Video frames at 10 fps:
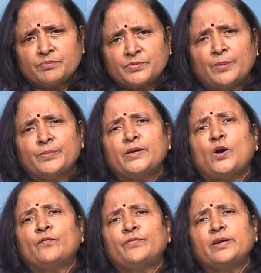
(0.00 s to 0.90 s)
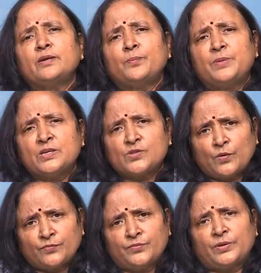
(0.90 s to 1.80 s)
somebody offering a piece
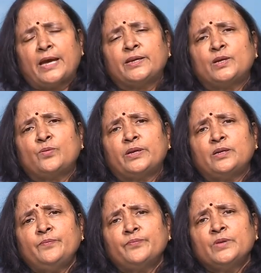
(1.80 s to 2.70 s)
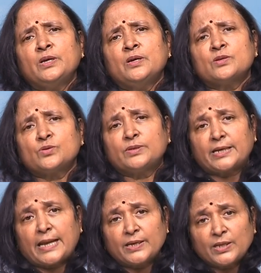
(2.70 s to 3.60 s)
of antiquity. So, that
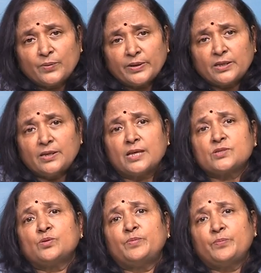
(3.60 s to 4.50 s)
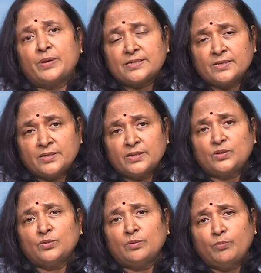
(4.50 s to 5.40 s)
antiquity has to be presented
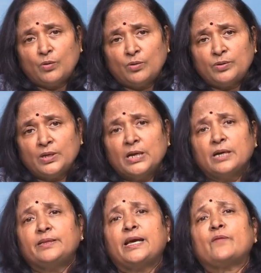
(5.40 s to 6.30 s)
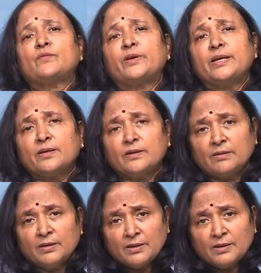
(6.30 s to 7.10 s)
to the board, they have to take a